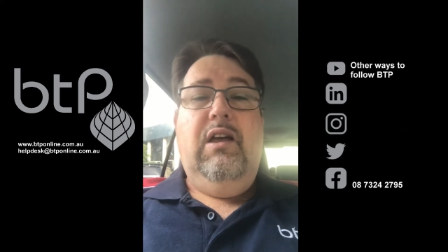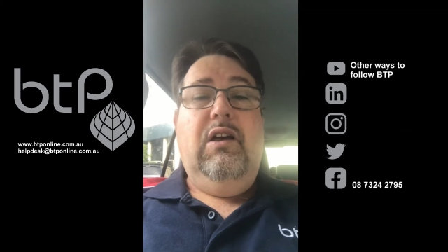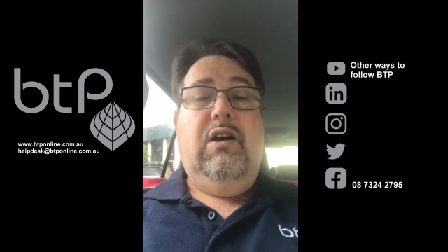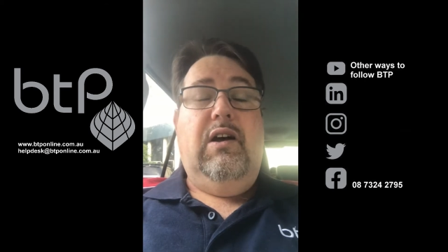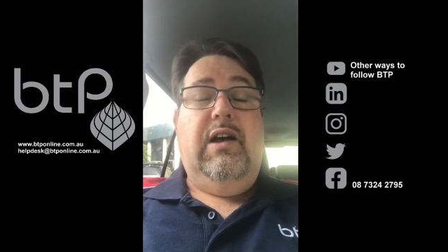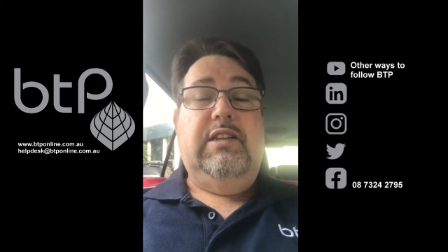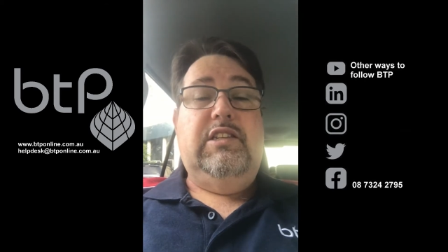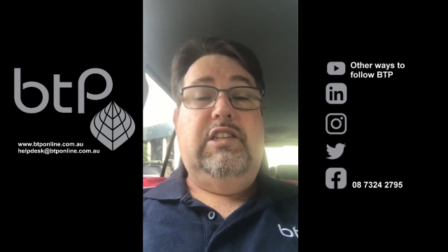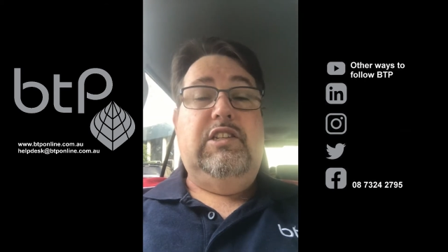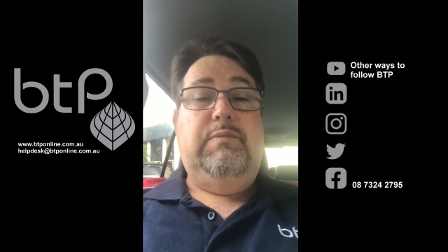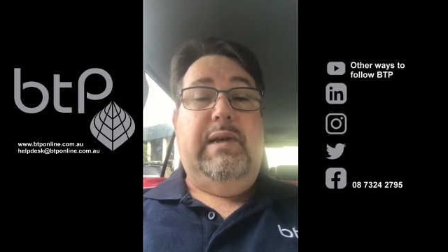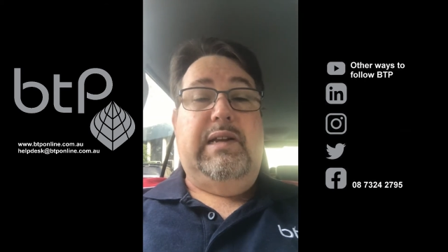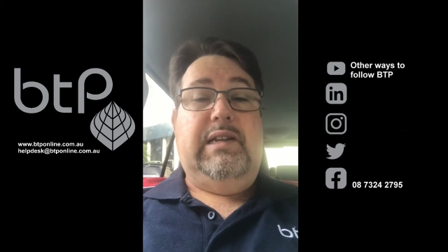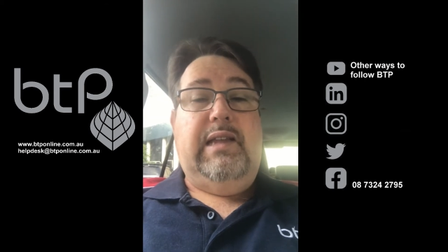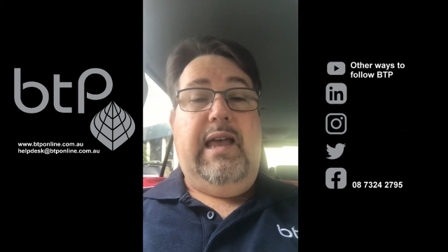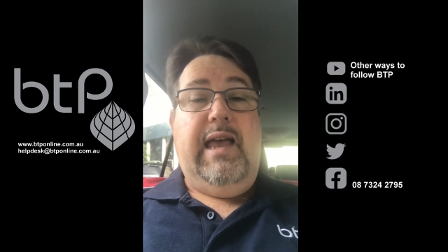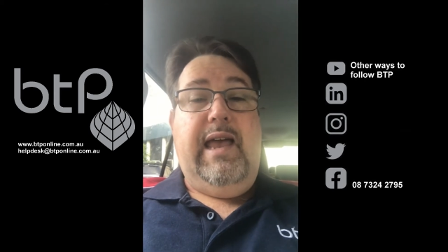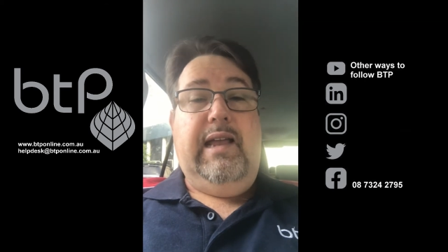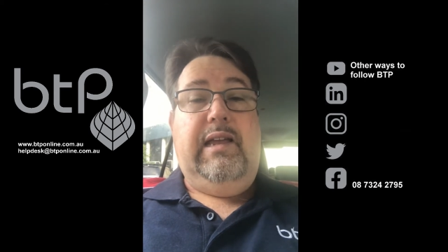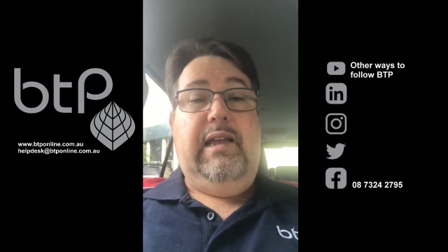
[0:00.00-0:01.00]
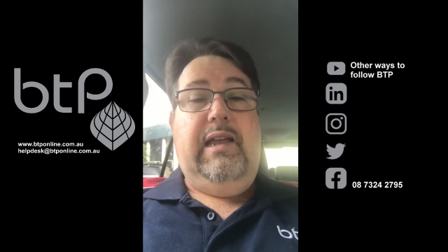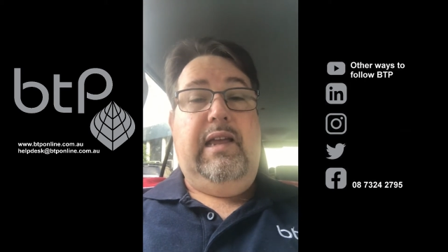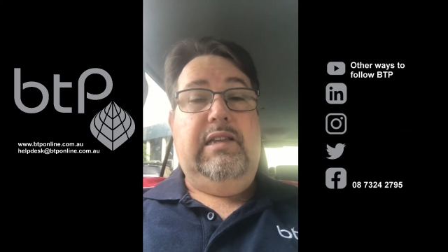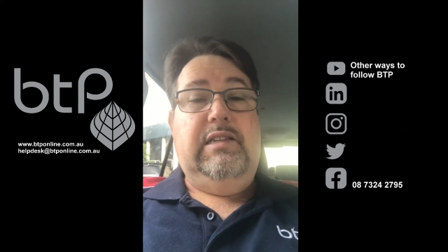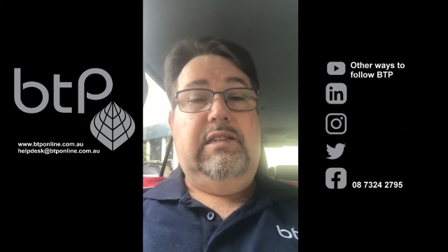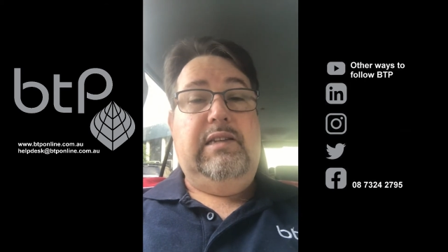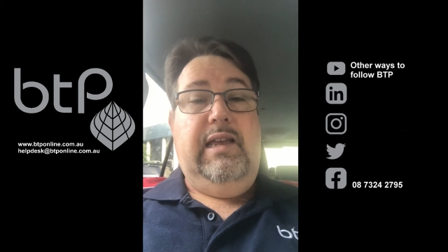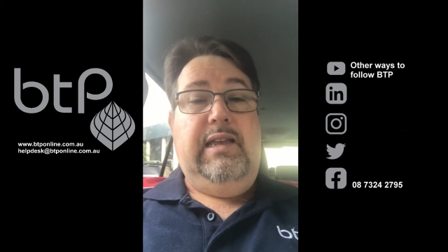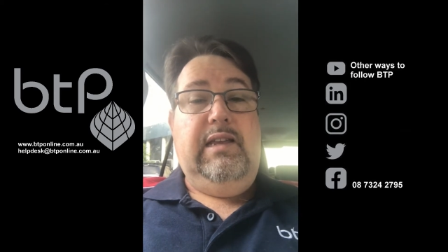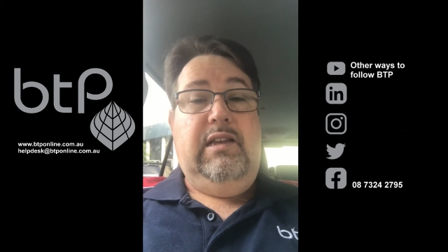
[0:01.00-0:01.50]
I suspect a hacker has
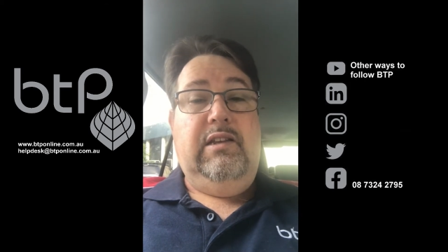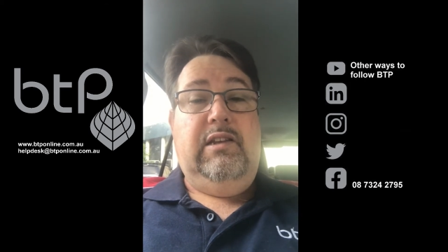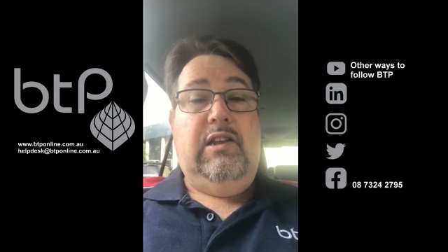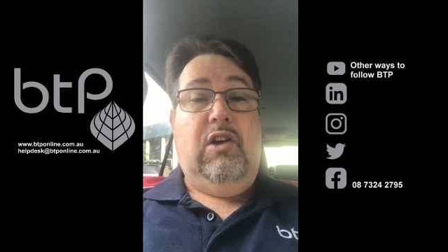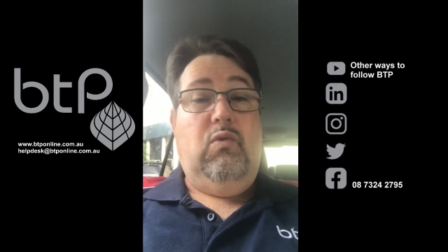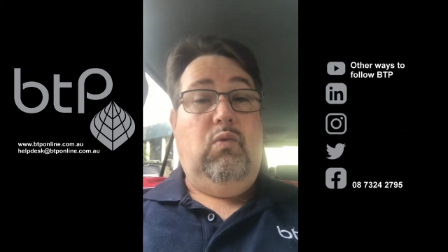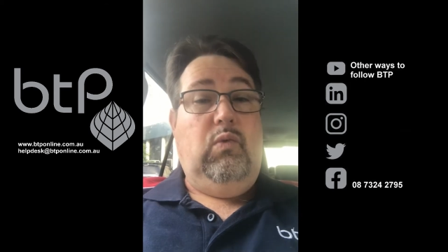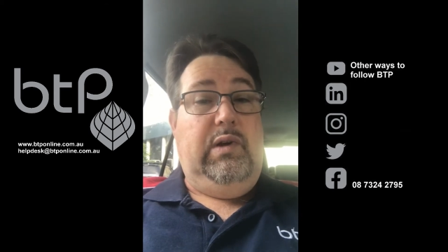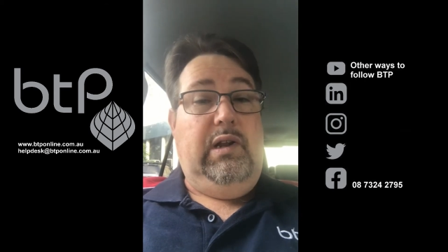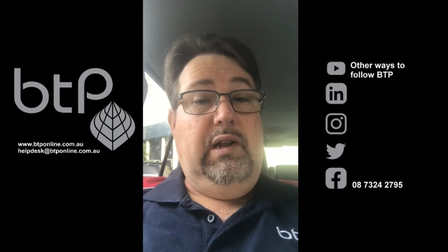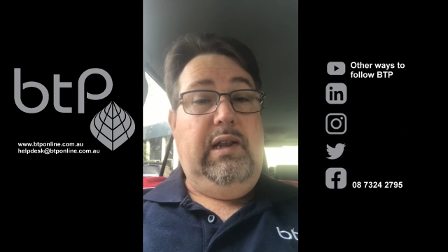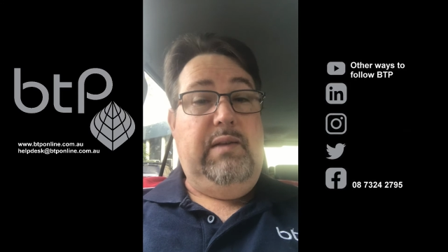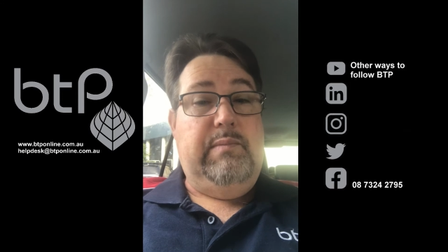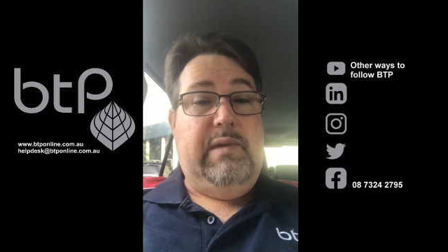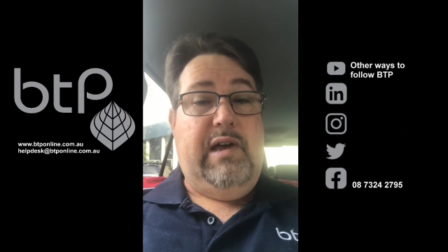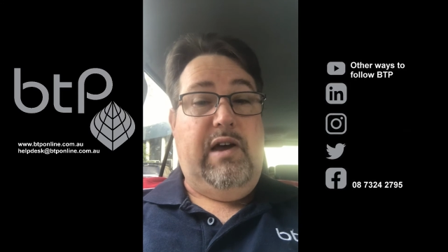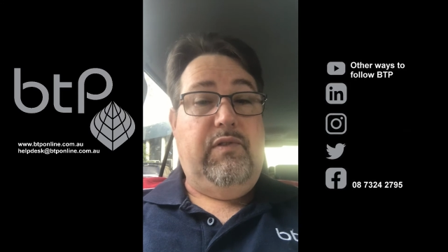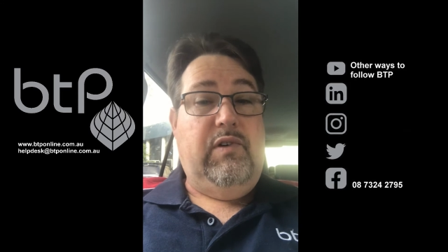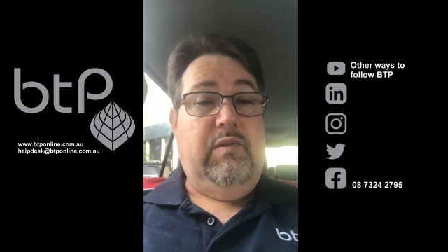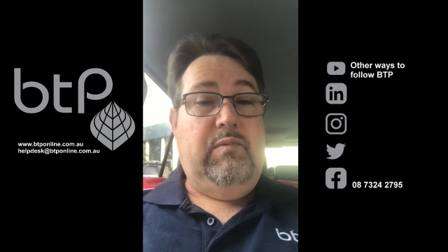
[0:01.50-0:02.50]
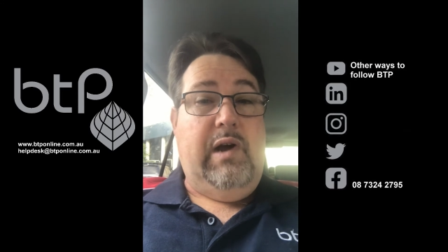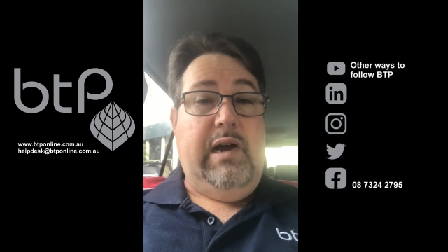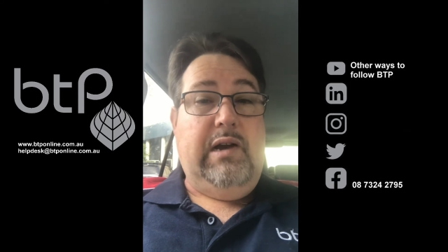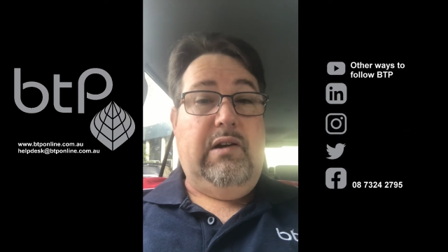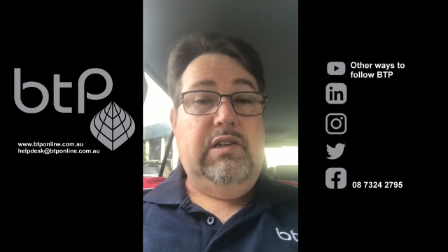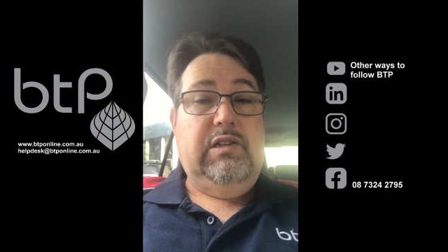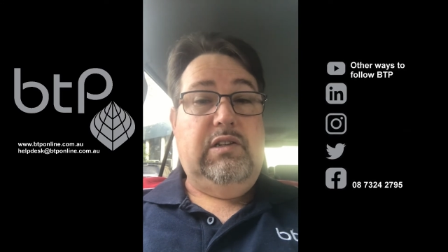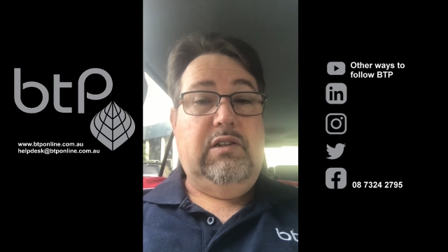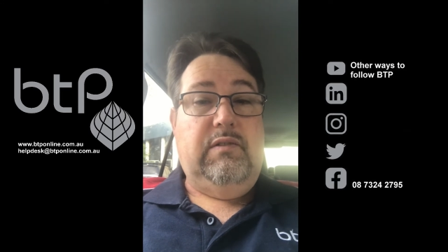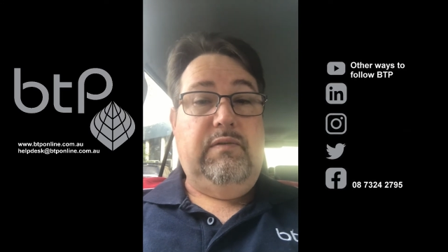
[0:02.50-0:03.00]
taken a real email from
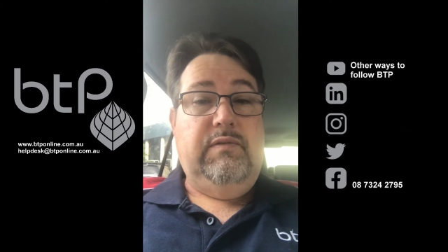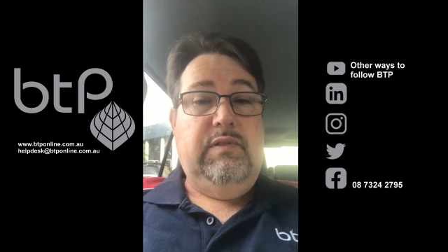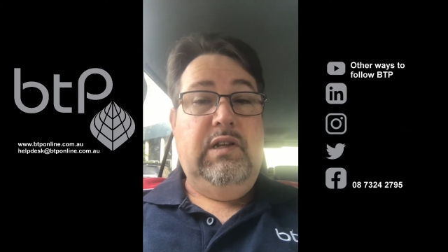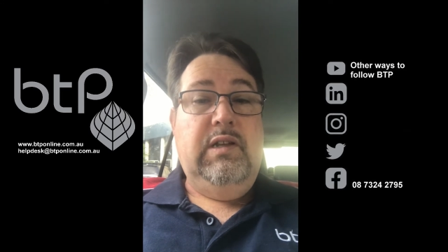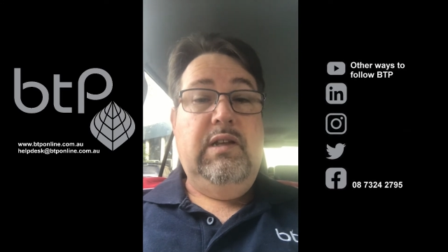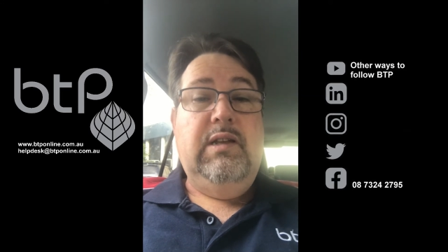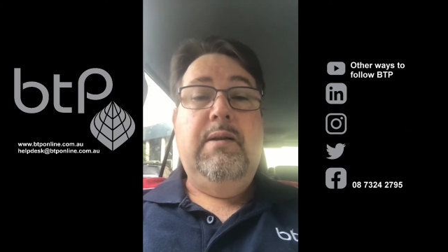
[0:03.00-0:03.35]
Microsoft,